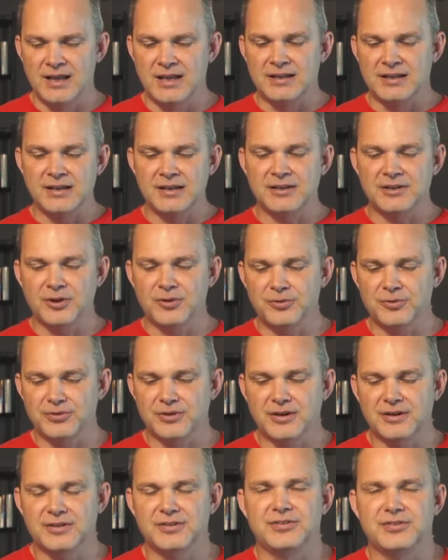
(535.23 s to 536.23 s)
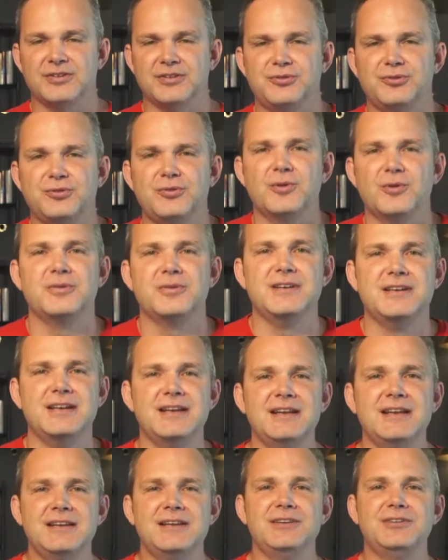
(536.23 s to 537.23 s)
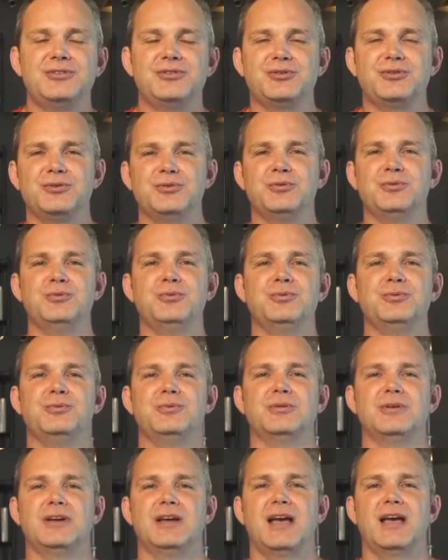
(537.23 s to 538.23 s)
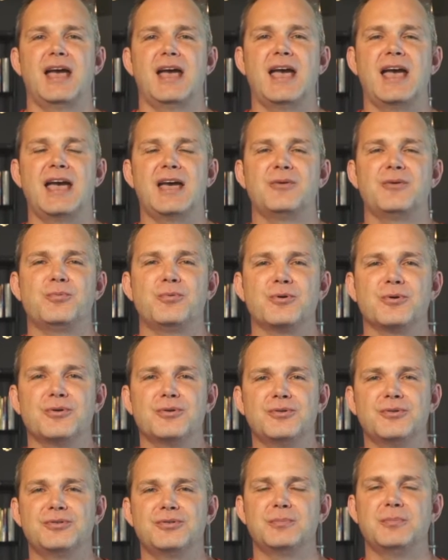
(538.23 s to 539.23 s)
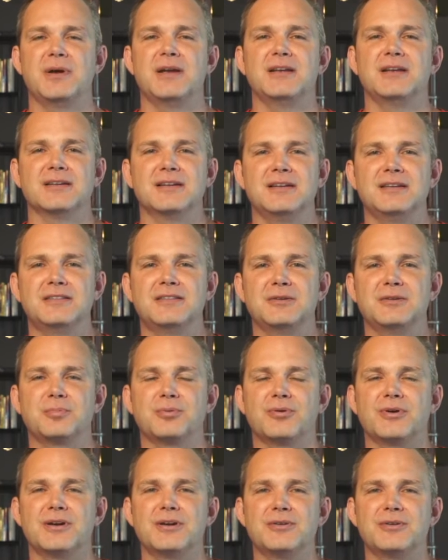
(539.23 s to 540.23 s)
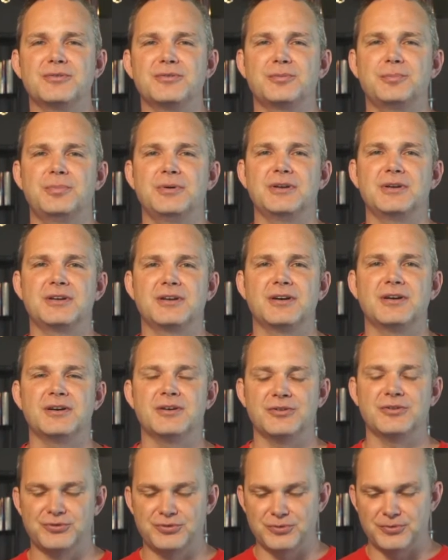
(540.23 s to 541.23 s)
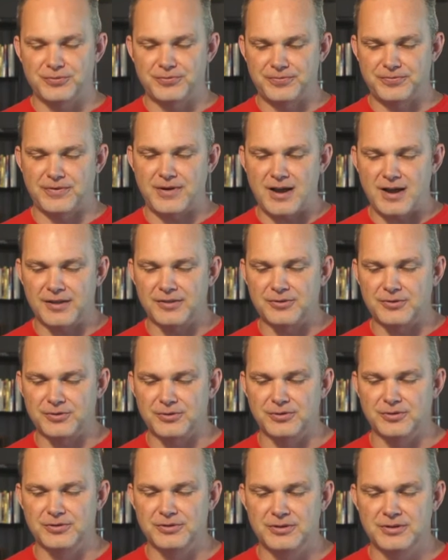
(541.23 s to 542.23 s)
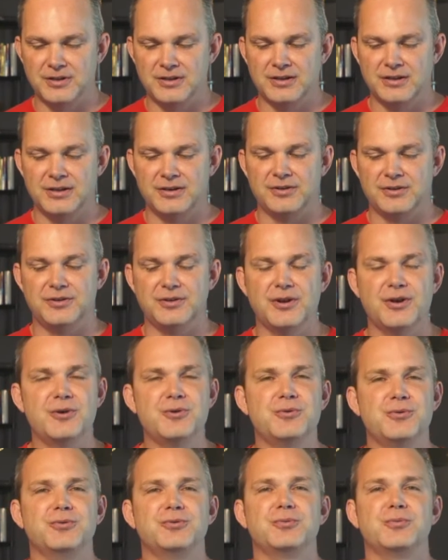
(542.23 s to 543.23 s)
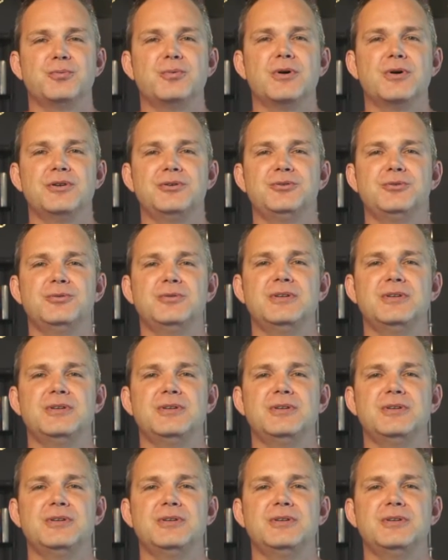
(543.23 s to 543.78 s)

And then he goes on, he says, You don't need to add words and make lengthy prayers because your Father knows what you